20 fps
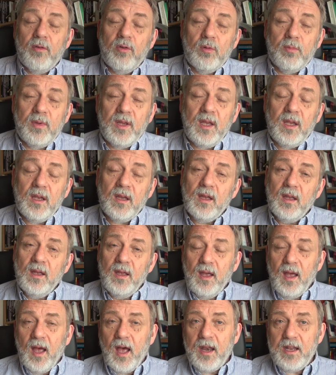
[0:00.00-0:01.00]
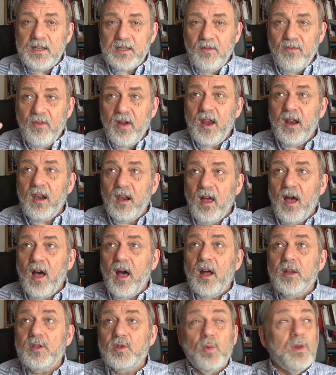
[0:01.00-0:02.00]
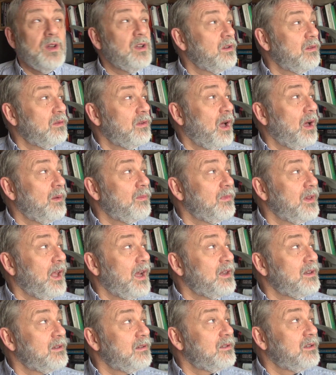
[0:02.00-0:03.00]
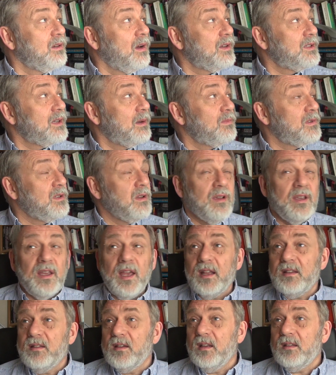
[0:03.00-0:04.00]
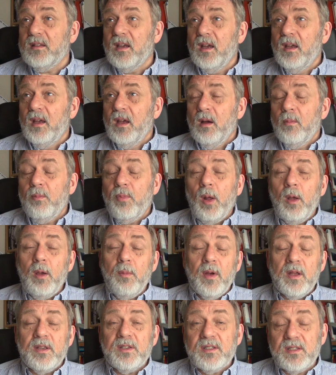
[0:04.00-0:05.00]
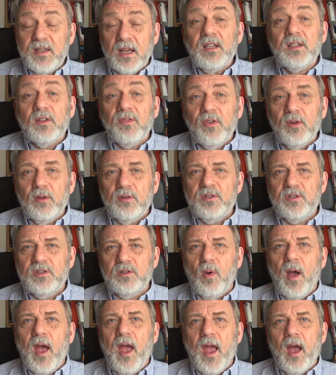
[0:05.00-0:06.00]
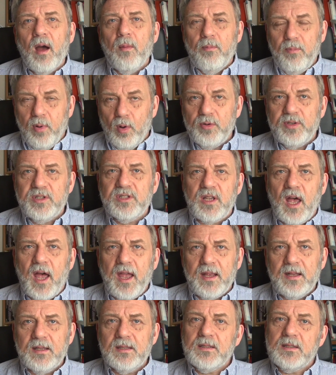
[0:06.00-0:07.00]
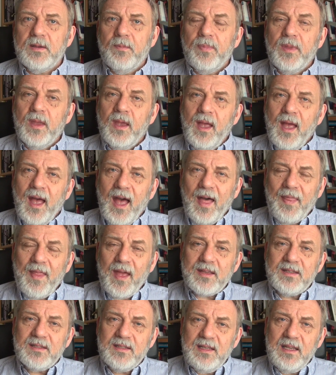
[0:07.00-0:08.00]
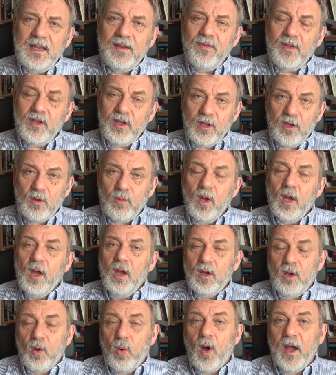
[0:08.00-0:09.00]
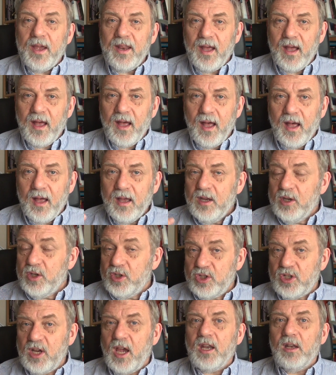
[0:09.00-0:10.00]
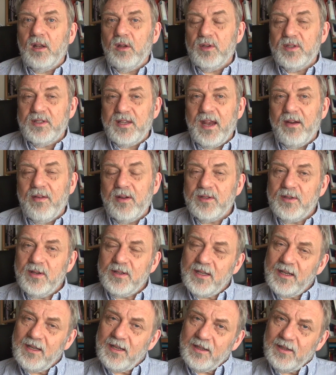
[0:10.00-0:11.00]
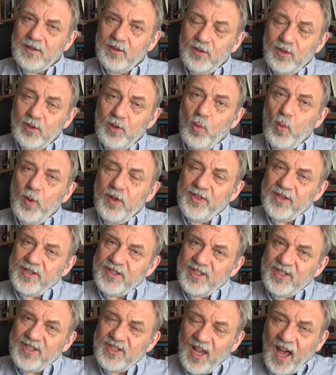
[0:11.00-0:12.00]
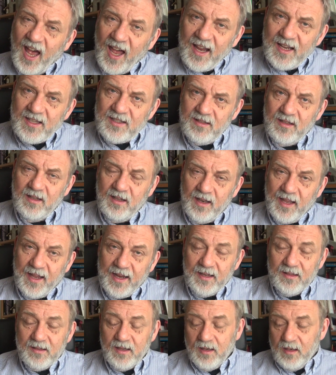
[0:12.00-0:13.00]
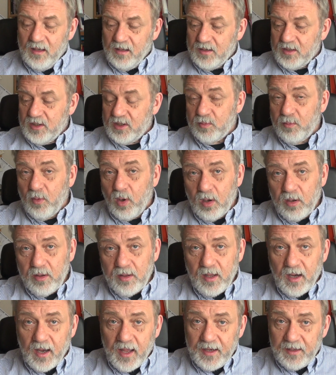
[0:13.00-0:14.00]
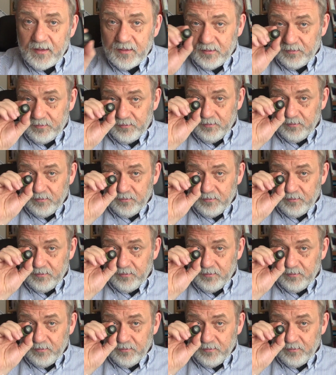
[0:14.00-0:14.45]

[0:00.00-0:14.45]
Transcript: room here, and it's a very large light source. So I'm just looking at it, probably about 6 foot square on both sides. And that's giving you quite a shadowless area. So it's to do with the size of the light. The smaller the light,